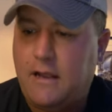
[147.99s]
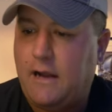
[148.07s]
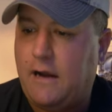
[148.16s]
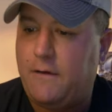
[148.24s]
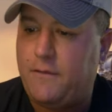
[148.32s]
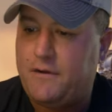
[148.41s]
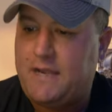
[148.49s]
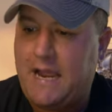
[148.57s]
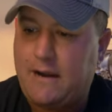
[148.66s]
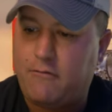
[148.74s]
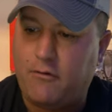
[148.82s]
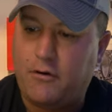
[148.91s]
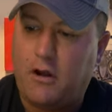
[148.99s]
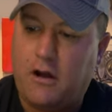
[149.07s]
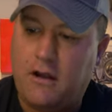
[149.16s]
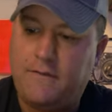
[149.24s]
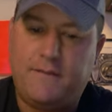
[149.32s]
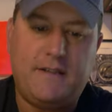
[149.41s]
The Dacron
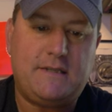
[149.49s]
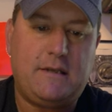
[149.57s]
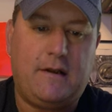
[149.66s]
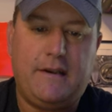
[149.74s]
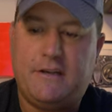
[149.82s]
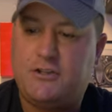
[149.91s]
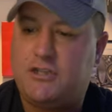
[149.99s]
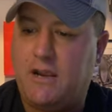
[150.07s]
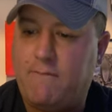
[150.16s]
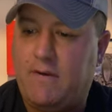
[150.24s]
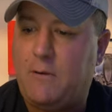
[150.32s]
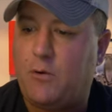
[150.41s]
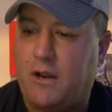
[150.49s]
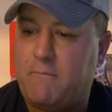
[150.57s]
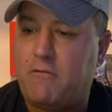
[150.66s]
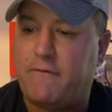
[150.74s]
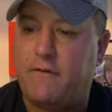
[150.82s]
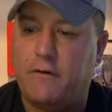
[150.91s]
high-vis line is generally what I
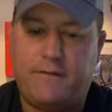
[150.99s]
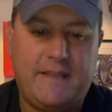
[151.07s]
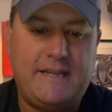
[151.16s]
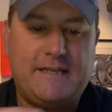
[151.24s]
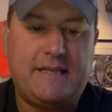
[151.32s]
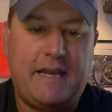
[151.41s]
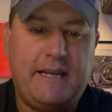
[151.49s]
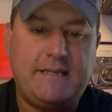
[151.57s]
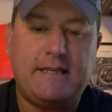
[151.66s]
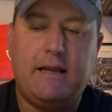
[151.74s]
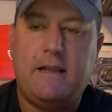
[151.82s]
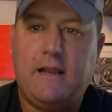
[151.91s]
prefer these days,